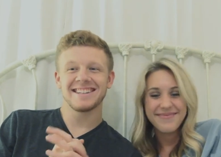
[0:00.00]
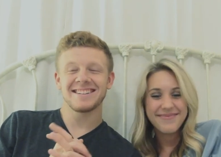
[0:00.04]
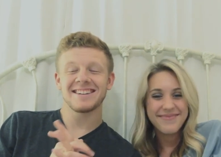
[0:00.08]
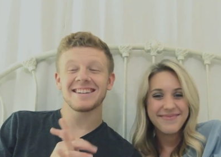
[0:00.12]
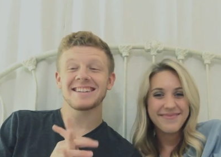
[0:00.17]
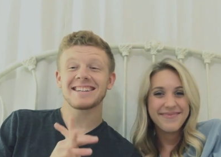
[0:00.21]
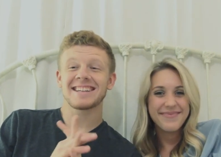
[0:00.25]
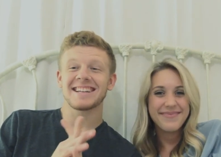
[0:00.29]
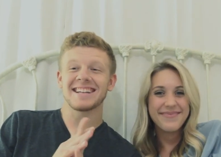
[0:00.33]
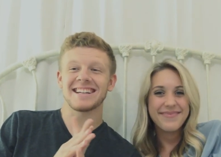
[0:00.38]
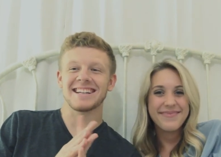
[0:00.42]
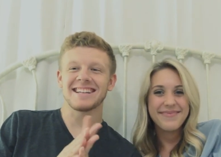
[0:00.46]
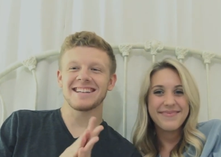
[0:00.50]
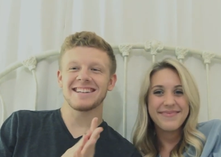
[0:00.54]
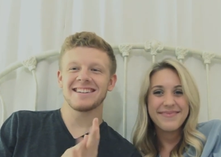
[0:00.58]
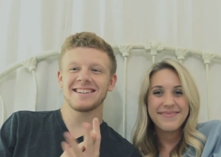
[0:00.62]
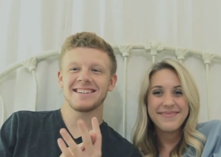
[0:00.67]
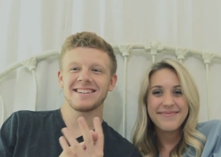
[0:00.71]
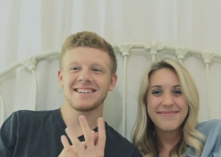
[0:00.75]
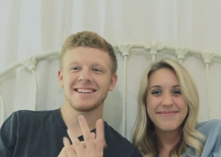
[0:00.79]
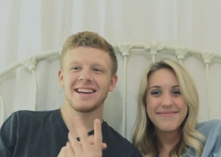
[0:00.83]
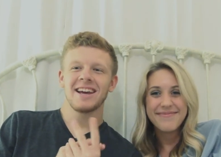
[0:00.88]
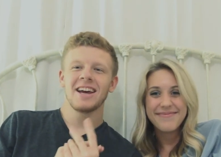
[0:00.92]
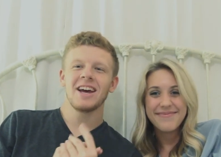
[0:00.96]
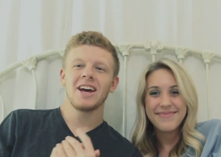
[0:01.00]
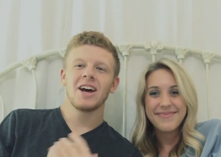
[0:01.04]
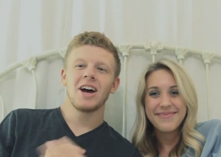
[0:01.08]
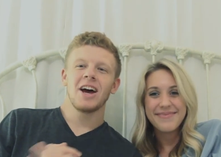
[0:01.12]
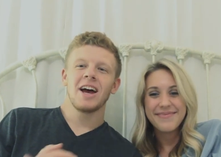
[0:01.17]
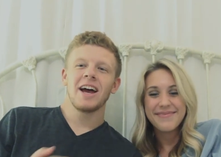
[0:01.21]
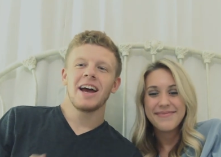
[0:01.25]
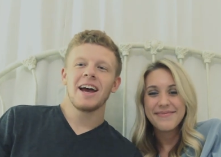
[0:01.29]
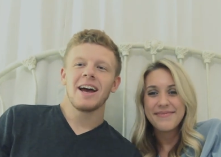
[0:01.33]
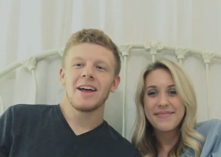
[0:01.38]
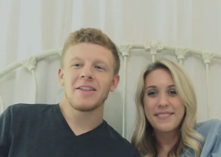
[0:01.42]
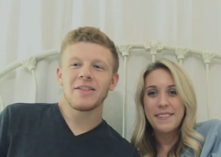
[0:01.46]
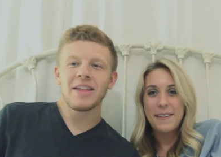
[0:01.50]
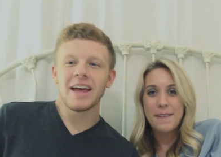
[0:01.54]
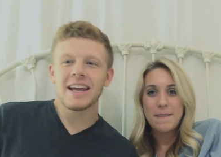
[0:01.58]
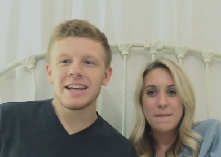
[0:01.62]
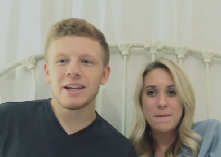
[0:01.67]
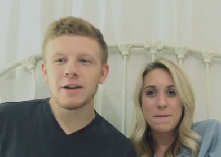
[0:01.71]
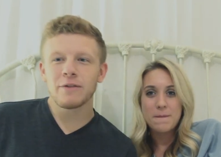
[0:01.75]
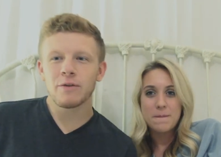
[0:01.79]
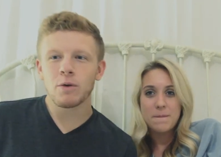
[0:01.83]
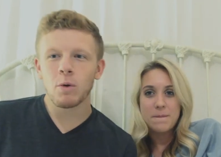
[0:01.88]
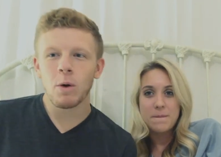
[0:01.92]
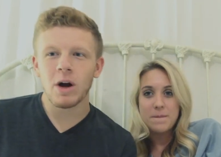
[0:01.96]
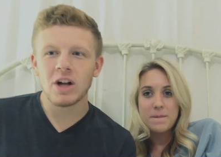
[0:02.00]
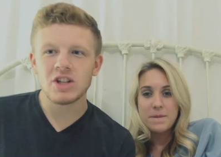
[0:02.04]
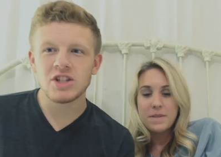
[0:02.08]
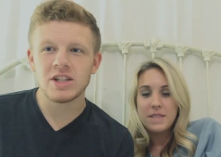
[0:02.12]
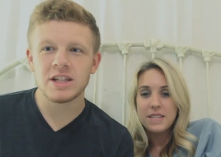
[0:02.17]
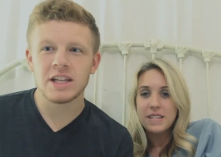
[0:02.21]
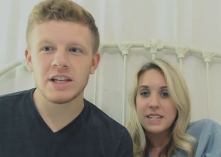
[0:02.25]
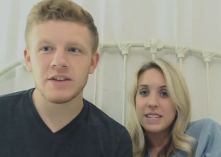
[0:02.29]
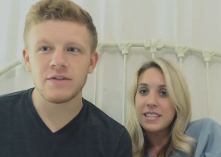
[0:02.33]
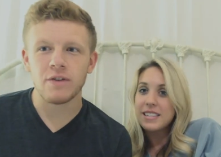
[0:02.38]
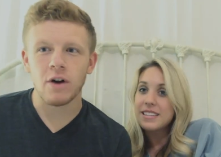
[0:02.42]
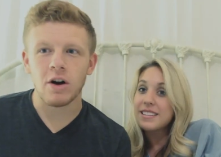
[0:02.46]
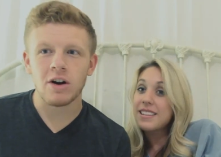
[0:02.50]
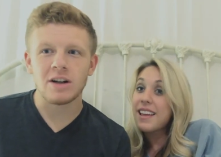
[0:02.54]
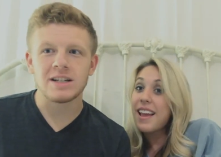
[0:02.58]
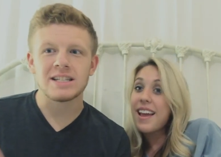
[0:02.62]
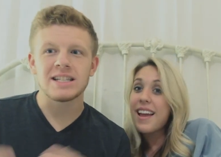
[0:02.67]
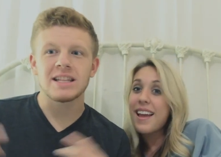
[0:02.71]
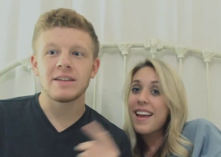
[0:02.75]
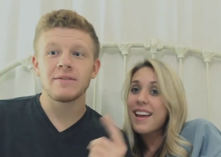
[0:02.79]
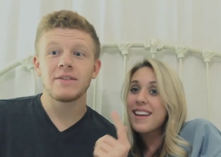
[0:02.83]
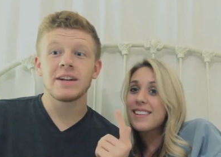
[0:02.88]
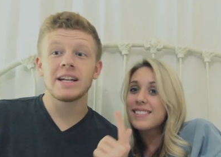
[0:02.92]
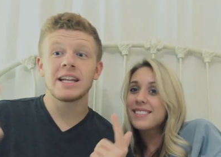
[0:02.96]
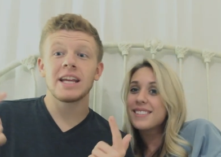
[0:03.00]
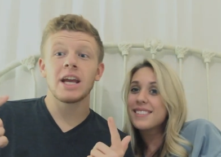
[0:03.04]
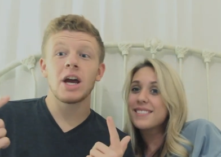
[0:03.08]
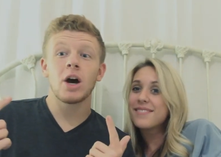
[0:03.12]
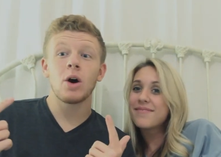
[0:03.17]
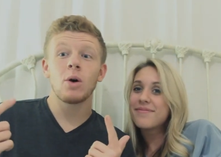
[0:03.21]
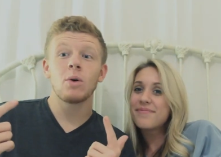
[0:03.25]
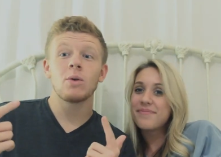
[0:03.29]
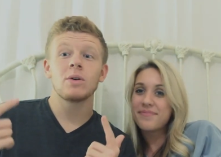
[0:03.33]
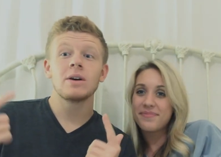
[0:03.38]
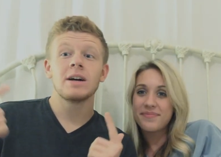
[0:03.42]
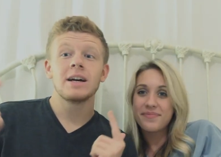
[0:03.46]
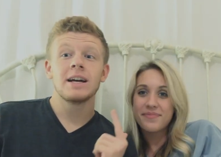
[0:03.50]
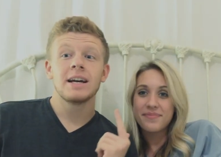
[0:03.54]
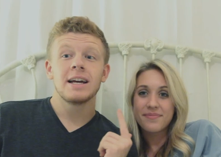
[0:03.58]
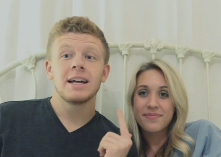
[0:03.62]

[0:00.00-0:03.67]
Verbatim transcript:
Speaker 1: Just kidding. Thank you for watching this far into the video.